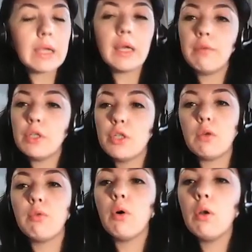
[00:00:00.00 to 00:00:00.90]
cavities
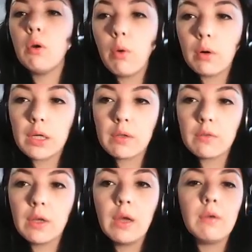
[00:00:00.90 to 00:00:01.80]
of hollow
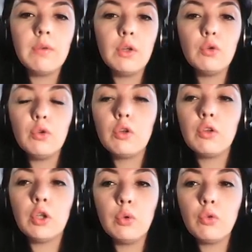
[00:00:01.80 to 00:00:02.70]
organs, we do not
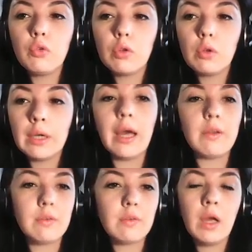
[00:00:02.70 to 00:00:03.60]
use
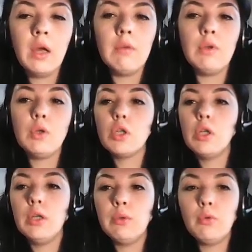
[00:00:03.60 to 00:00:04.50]
gas. We
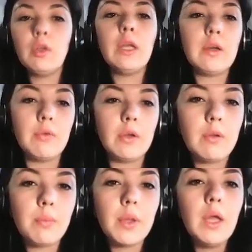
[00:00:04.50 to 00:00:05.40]
usually use a liquid.
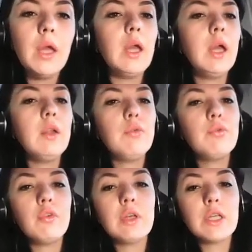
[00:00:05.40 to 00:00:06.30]
And for the